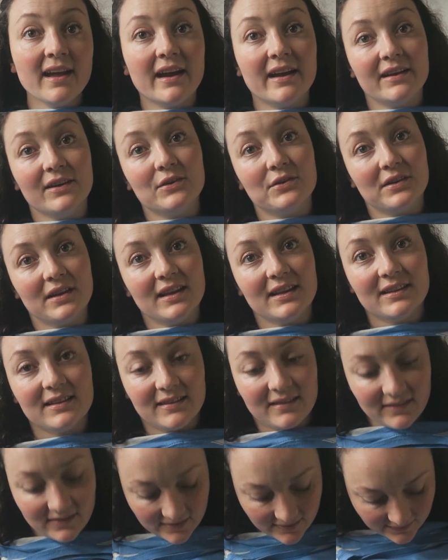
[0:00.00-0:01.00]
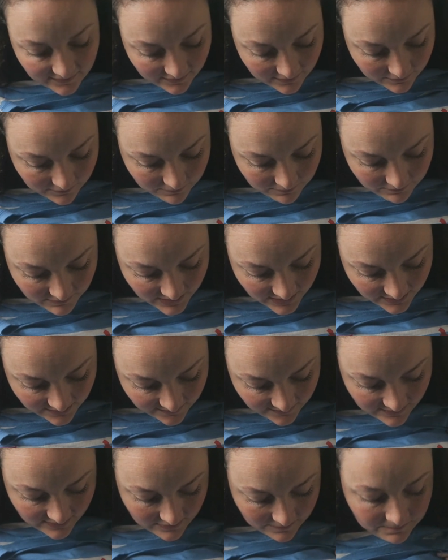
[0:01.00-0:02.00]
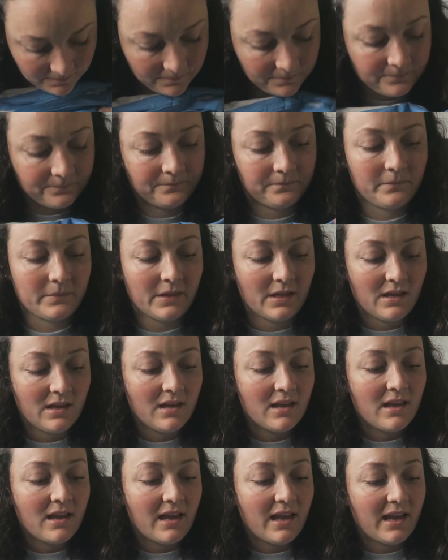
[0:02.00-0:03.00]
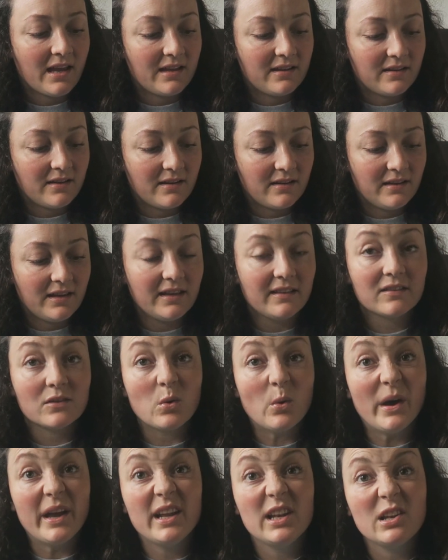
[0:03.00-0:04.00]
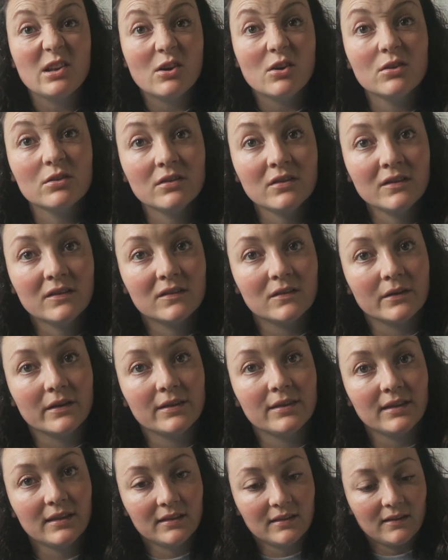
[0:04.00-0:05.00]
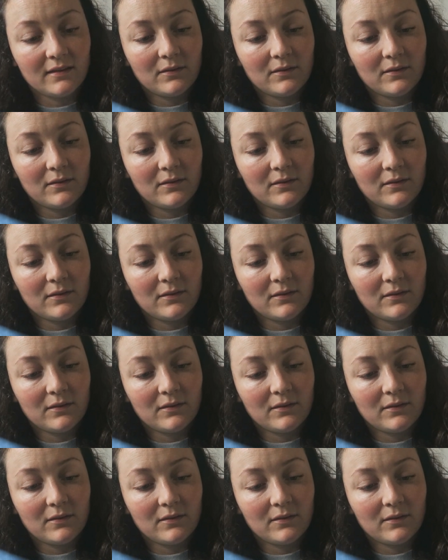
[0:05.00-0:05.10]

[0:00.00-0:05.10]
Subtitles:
I got it in a size medium. And it's quite long, so I think